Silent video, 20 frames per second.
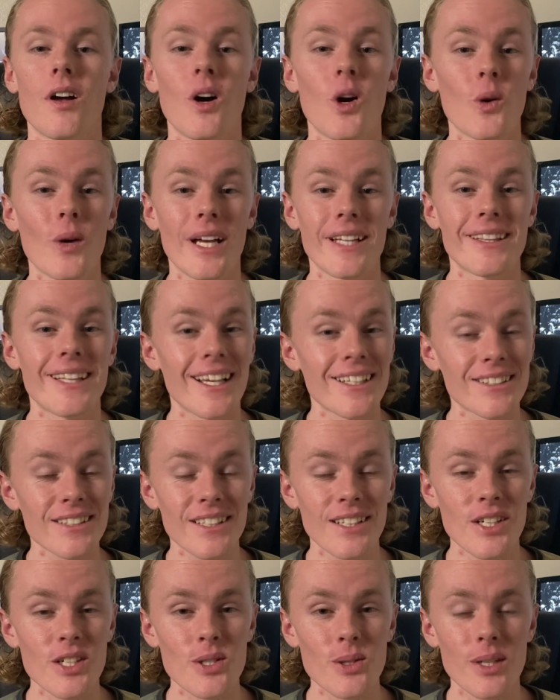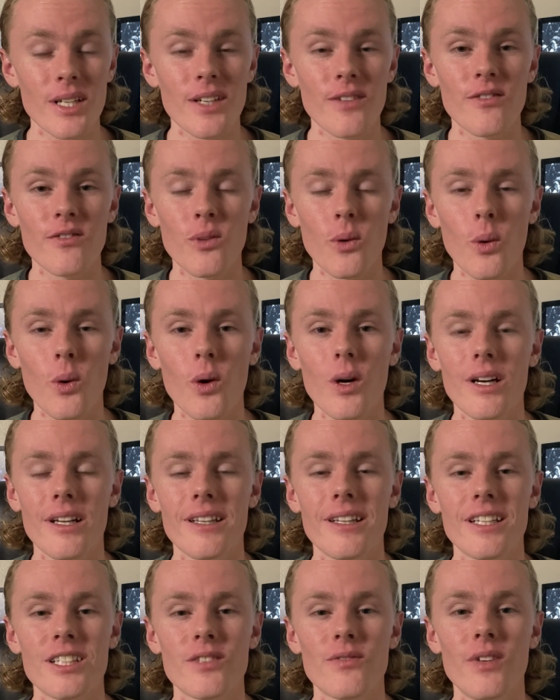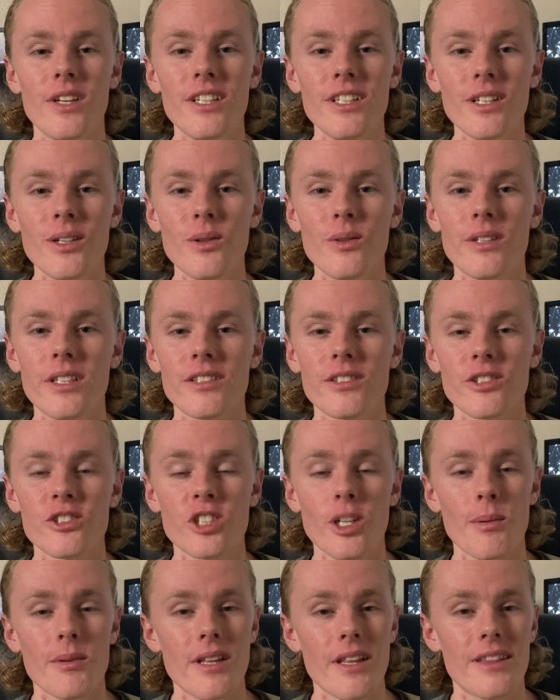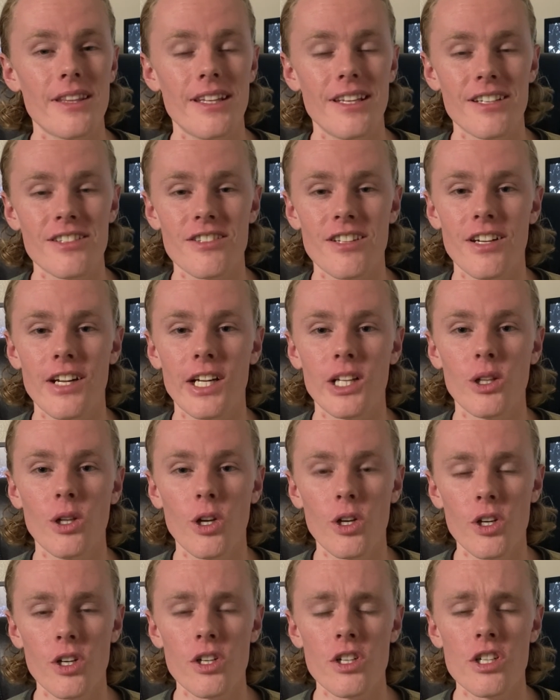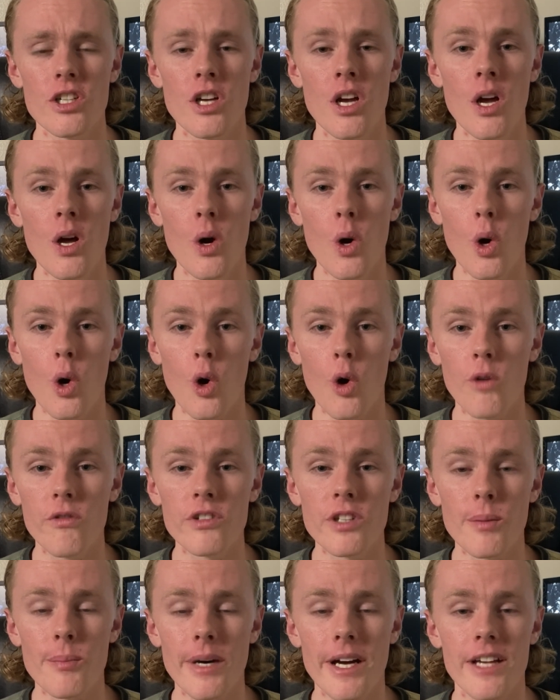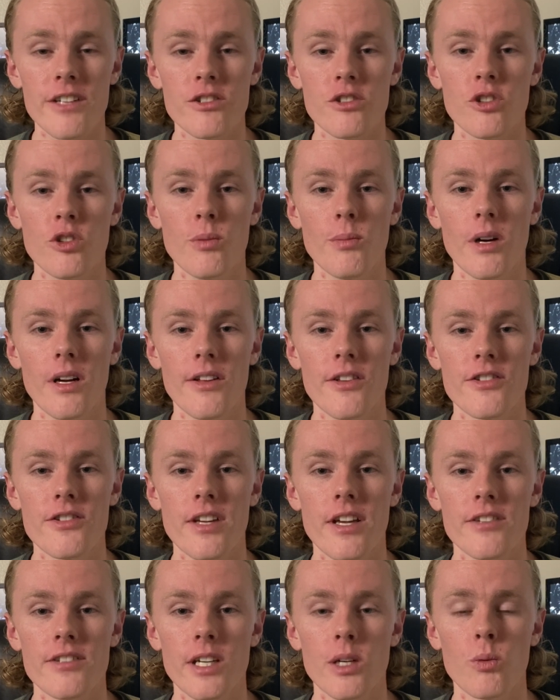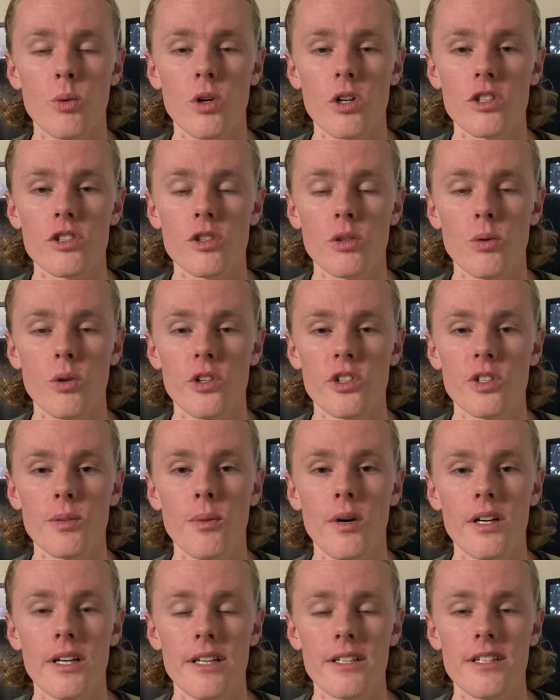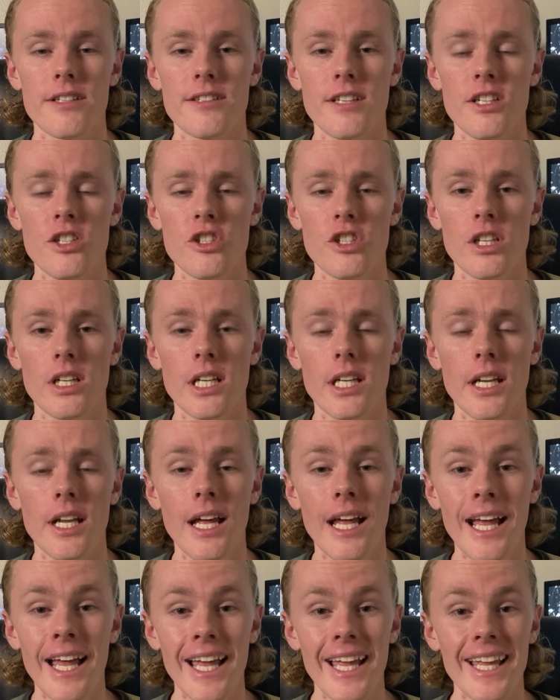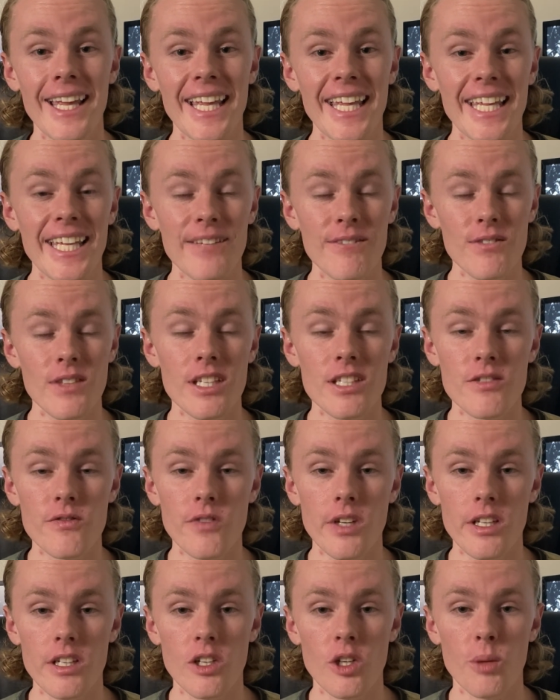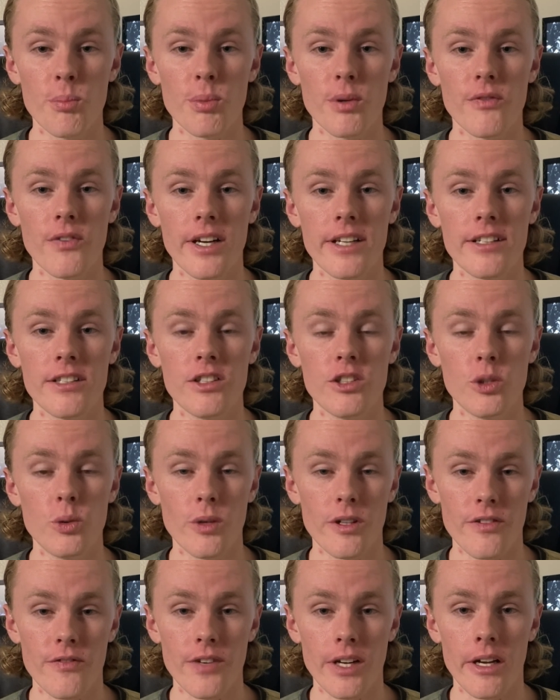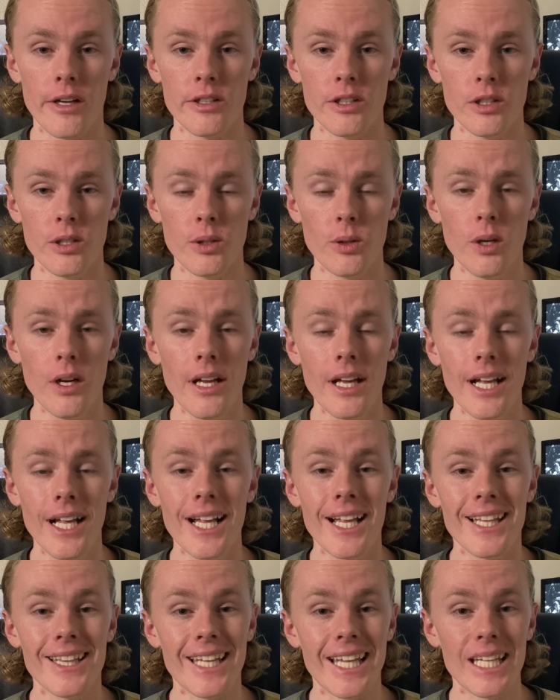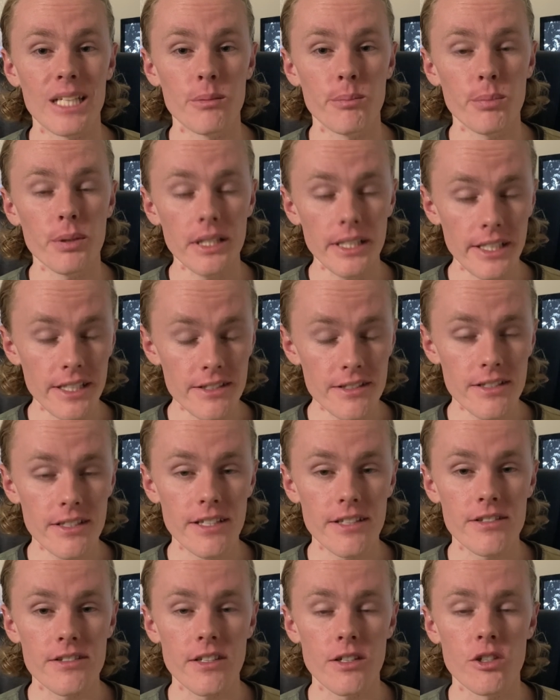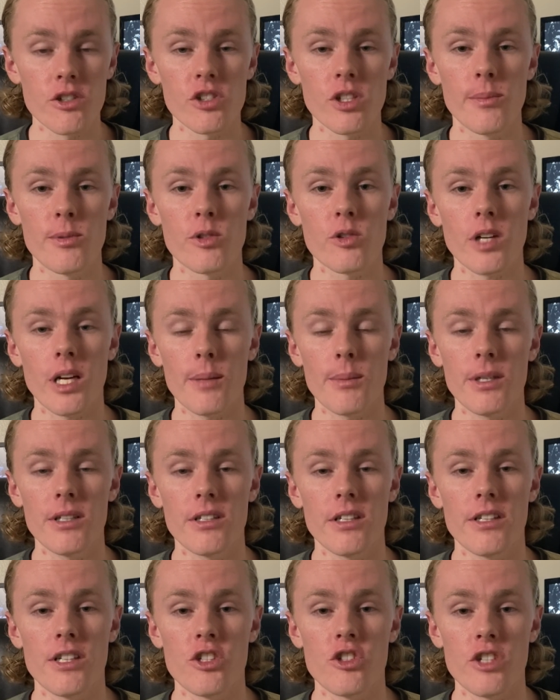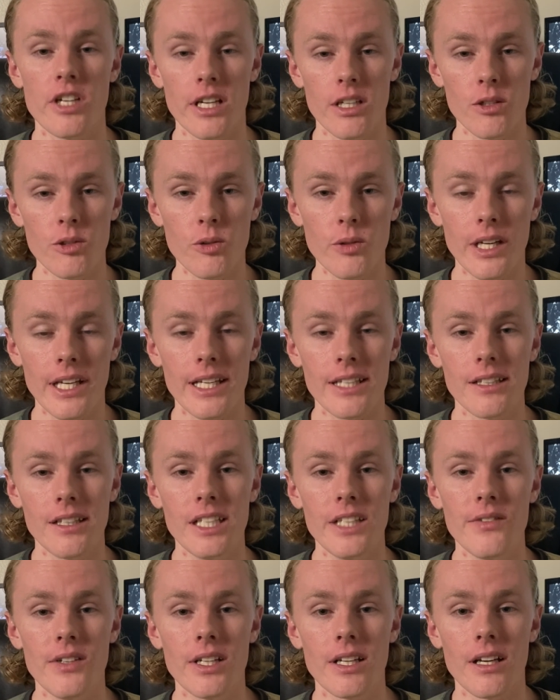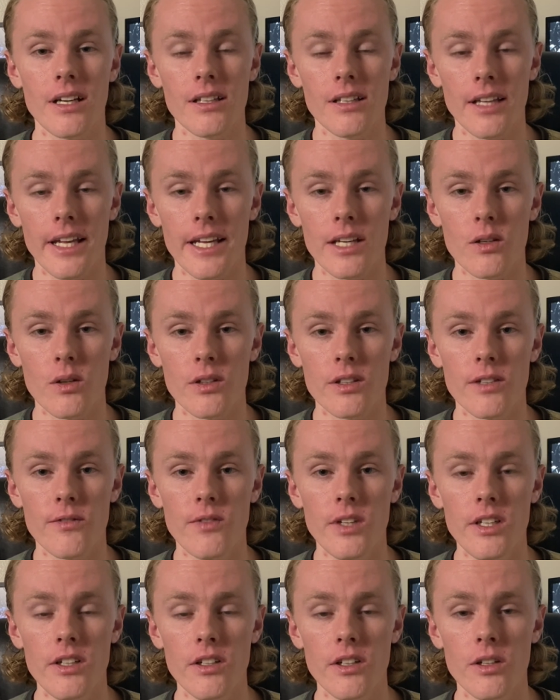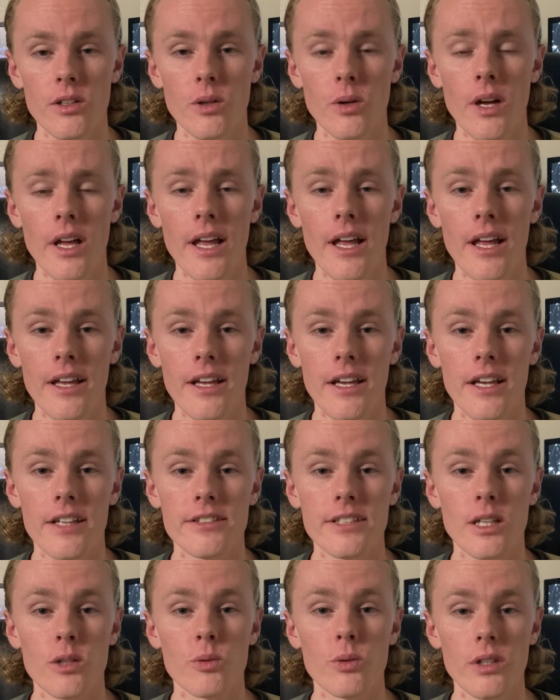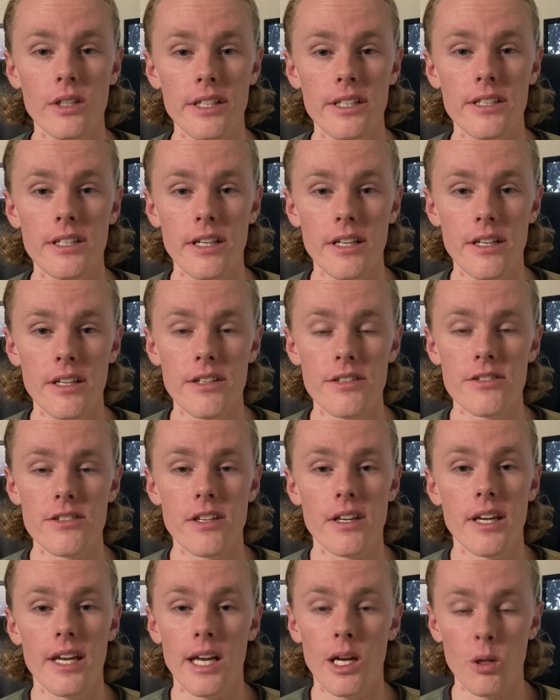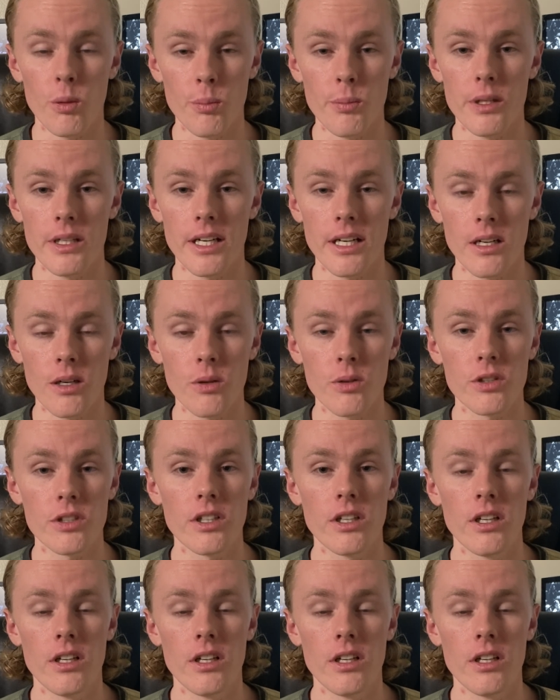Alright, that's going to do it for this video. These are some of the things that I learned over the past 2 months as I work towards monetization. If this video provided you with value, then please consider subscribing to the channel and leaving a like on the video, as that really does help me out.